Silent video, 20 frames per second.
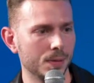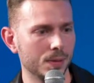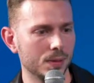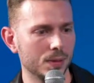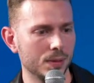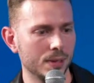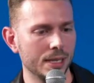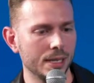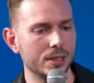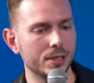
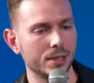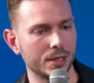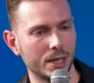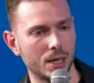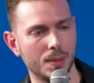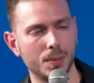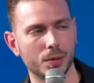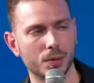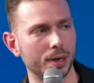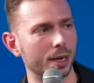need to
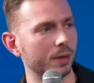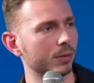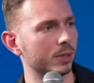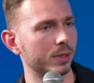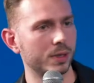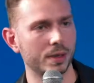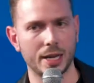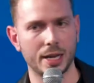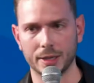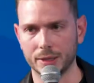come around
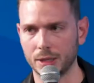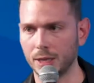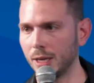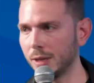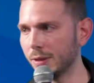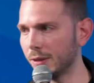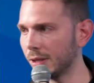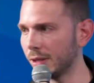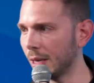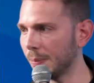to that
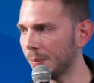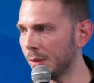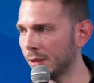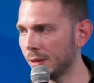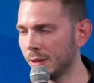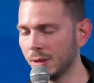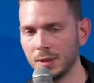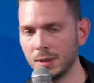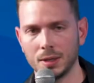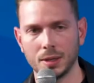concept.
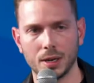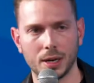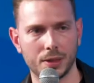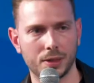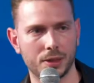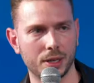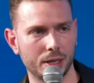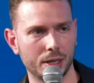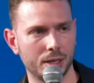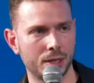I
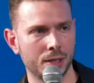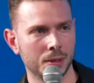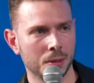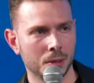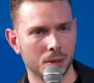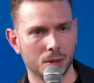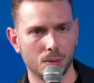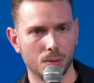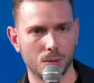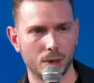think
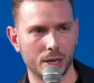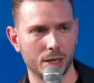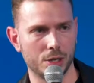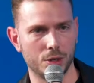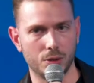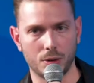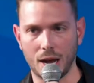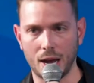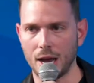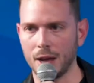when
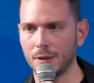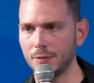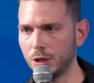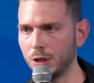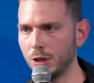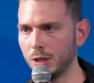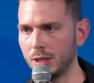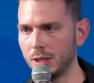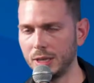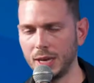you have
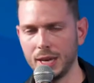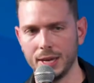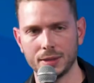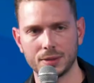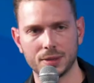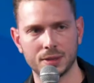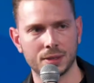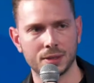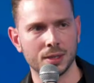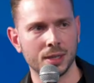good
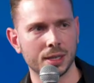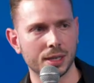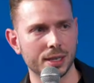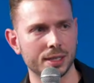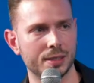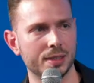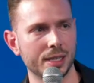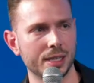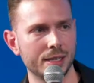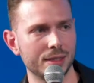taste,
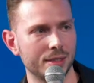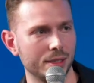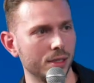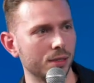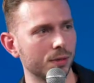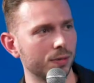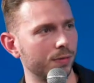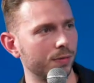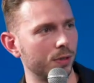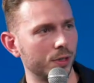it's
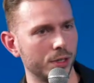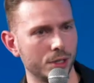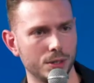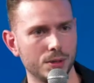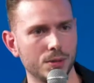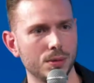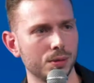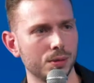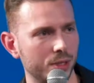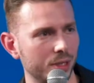easier for
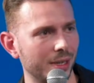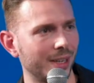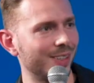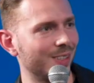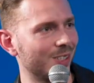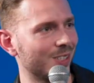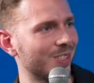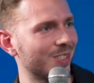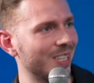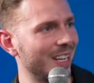you to
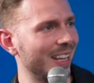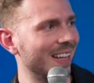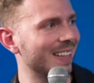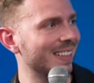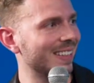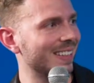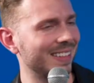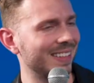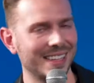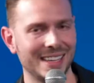
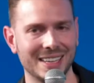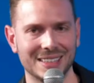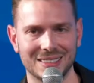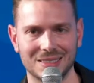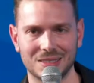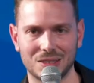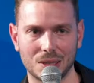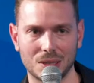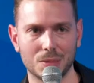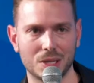understand that
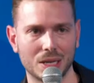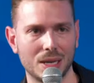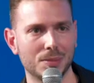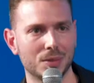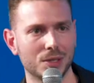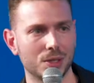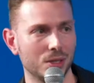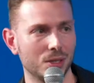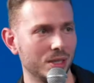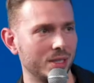
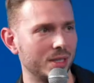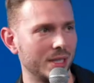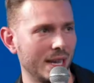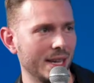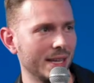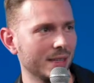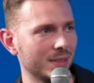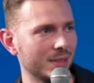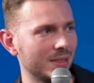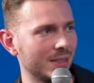sometimes good
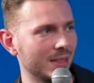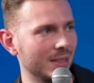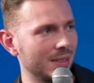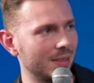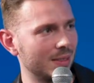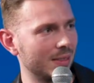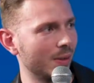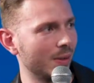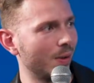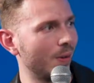taste
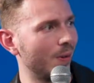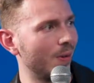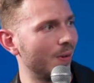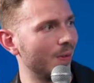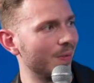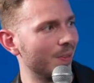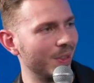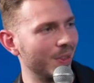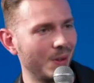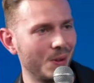is
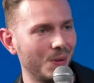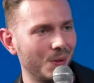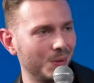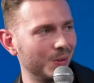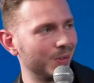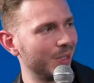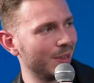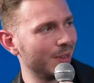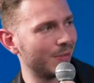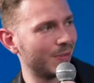the
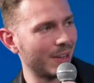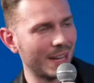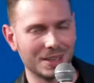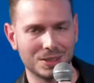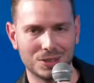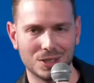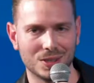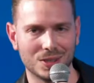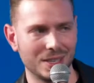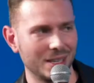only
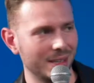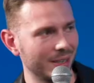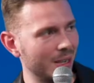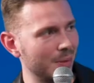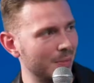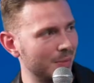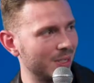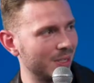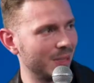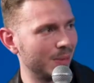factor that
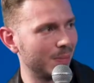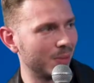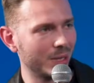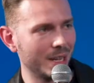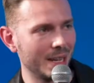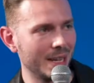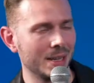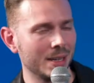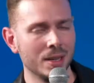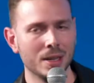comes into
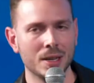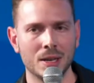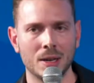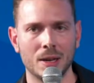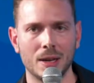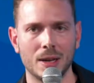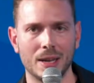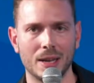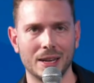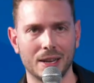play.
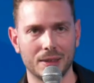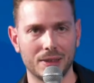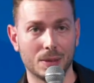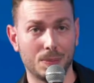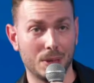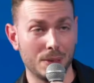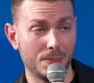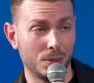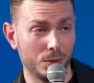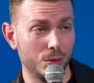And I think
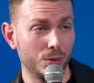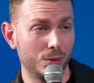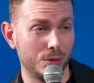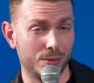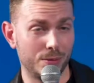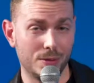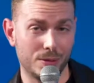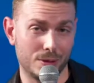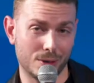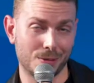people who
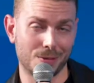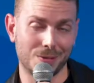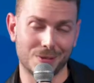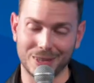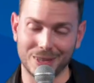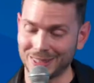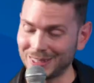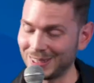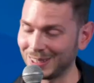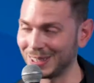don't
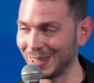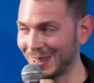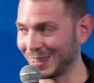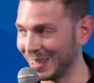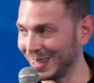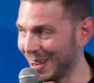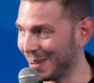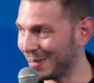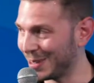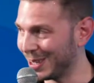
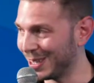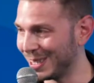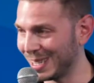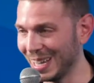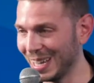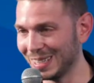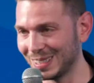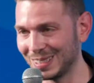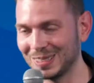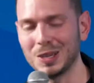necessarily have good
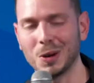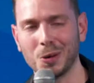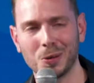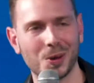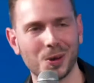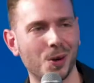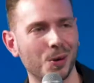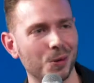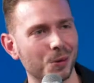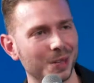taste don't
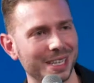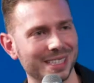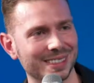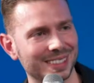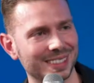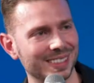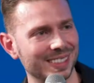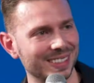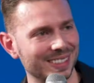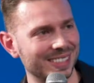
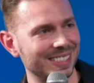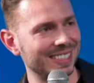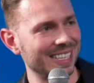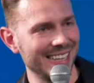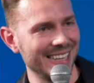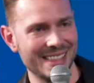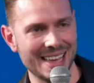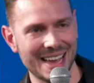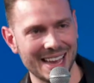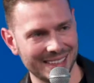always
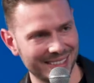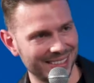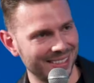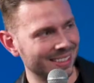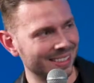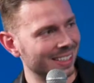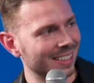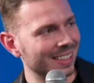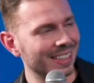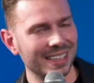see that.
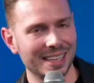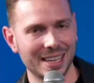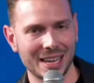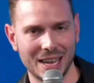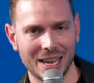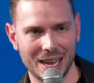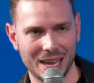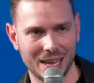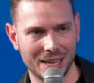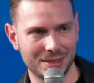
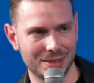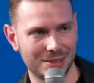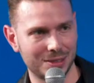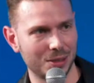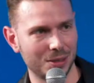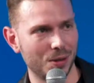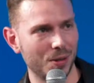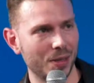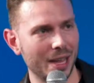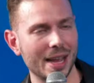And
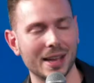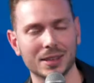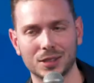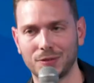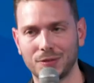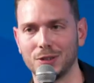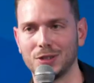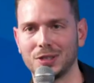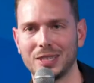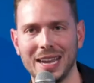so they
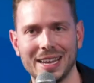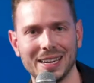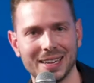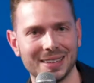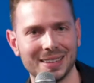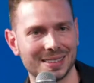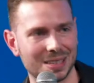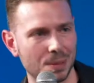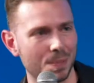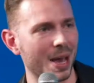ask for
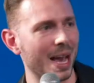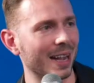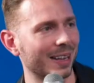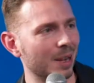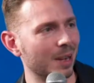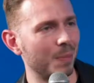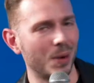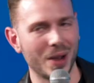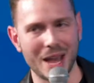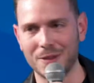data to back
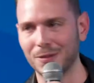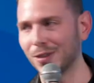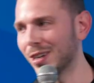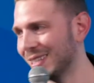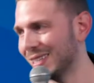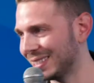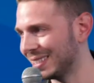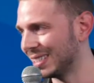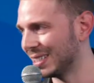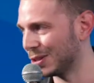up every
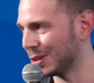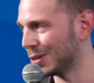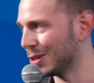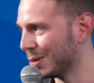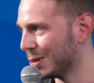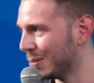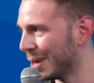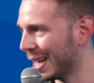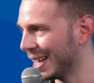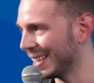decision
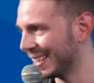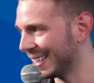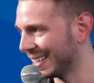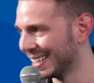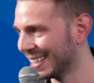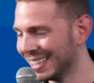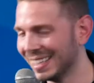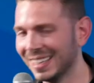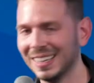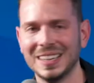you make.
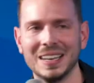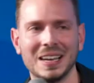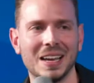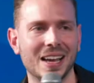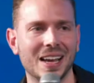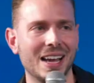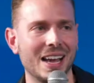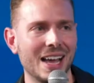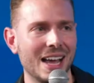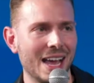
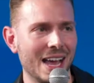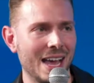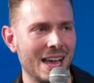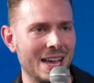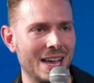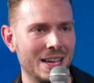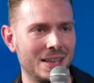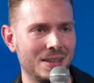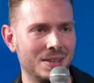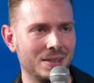
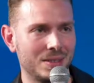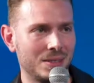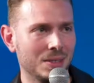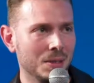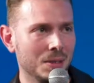And